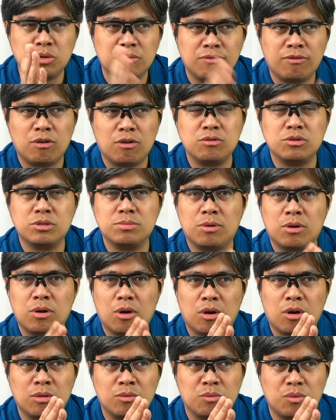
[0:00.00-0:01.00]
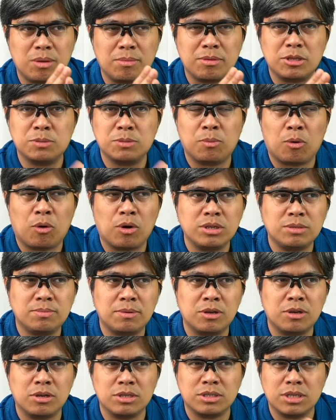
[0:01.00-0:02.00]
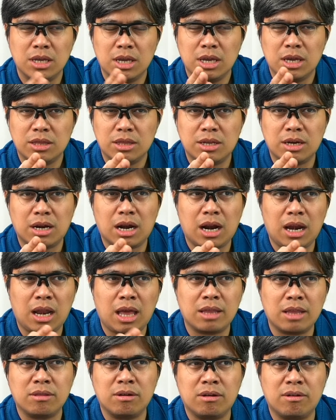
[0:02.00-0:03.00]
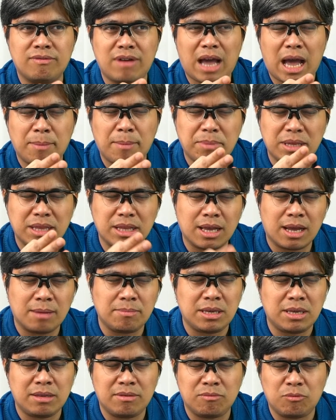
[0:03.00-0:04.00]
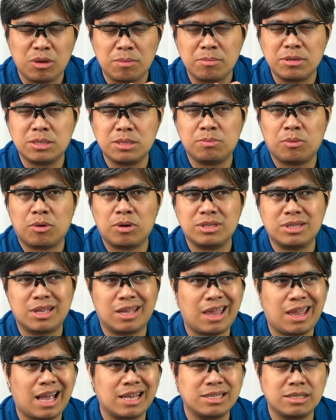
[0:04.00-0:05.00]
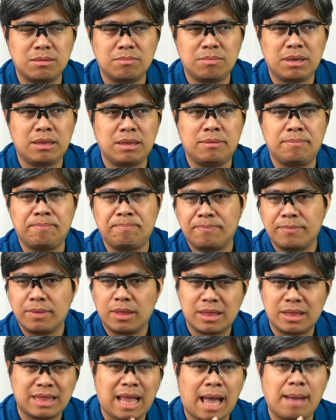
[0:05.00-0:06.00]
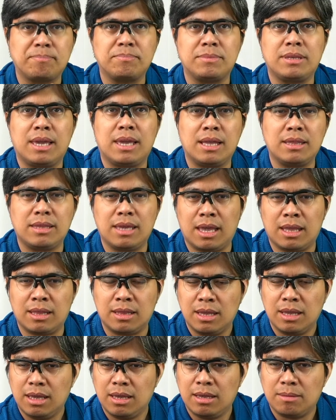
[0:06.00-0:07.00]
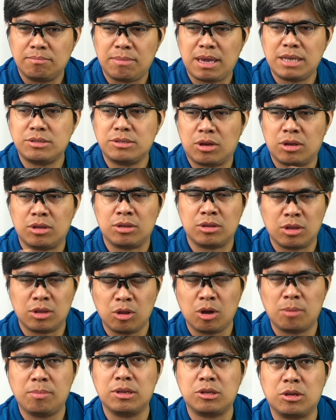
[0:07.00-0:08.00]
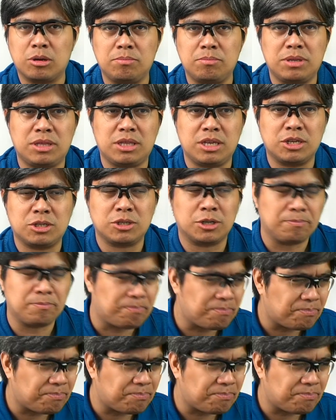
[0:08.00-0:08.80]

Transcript: focus more on women's sports, because there are a lot of up and coming women's sports that hasn't been tapped yet. And based on global competition,